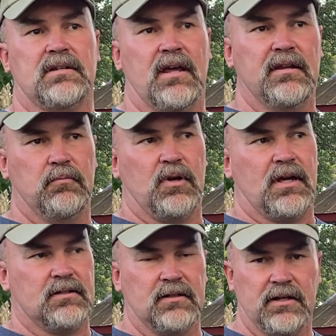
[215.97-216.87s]
And then we'll
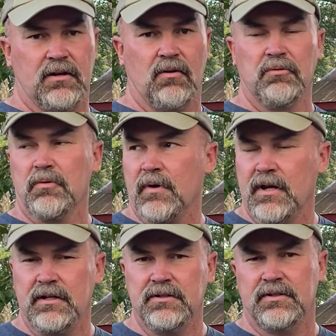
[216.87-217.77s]
actually get on the
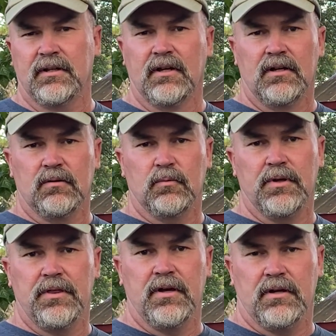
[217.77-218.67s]
range
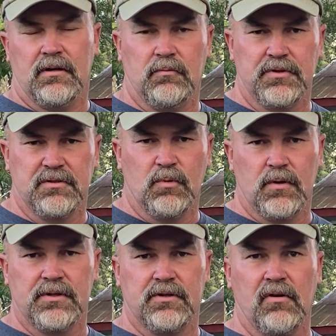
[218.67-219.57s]
with some more
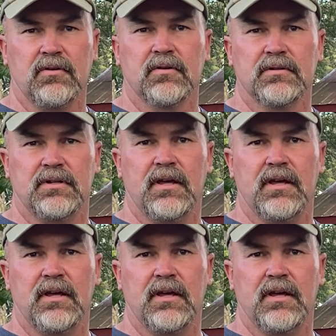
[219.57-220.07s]
instructors,